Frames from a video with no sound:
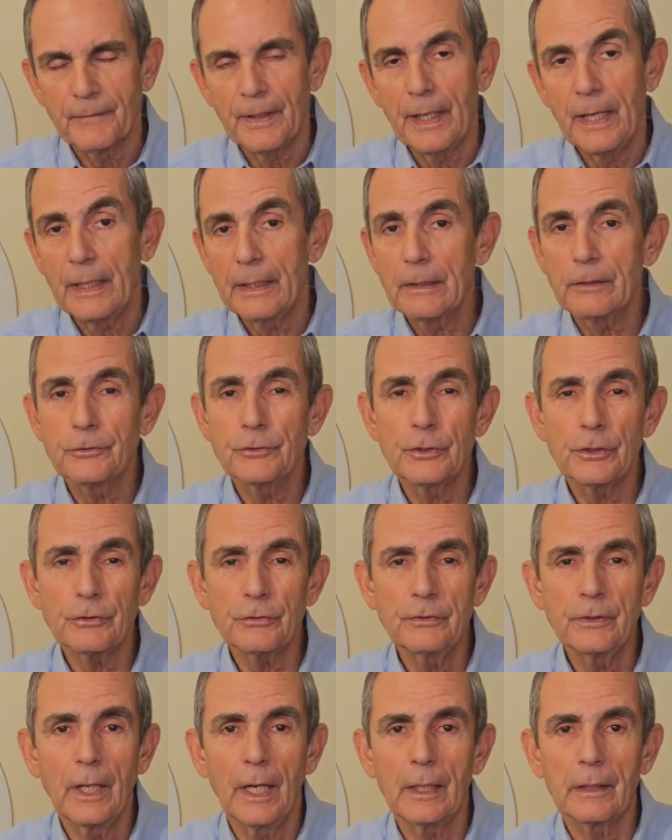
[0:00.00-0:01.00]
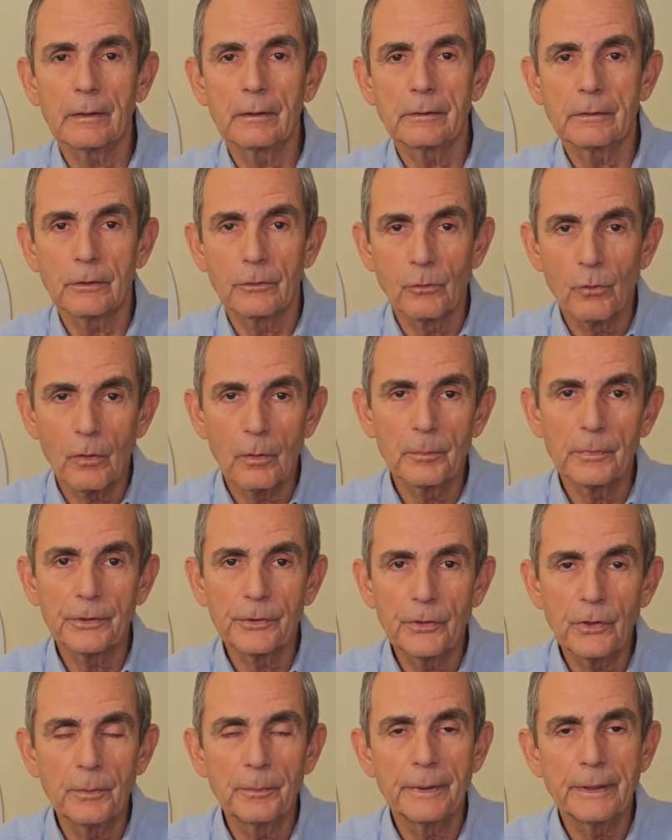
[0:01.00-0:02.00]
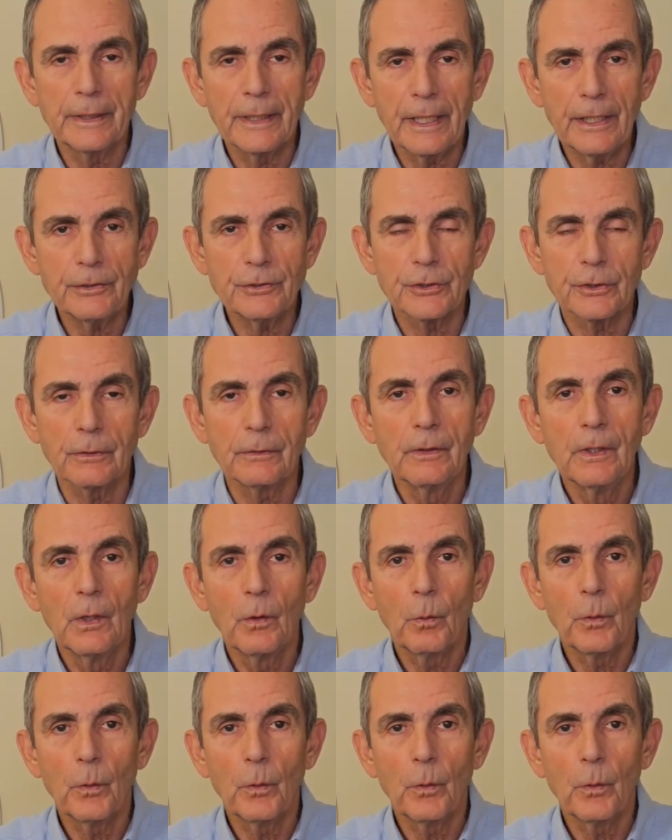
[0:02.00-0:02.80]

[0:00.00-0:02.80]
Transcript: And it's just not the normal human nature.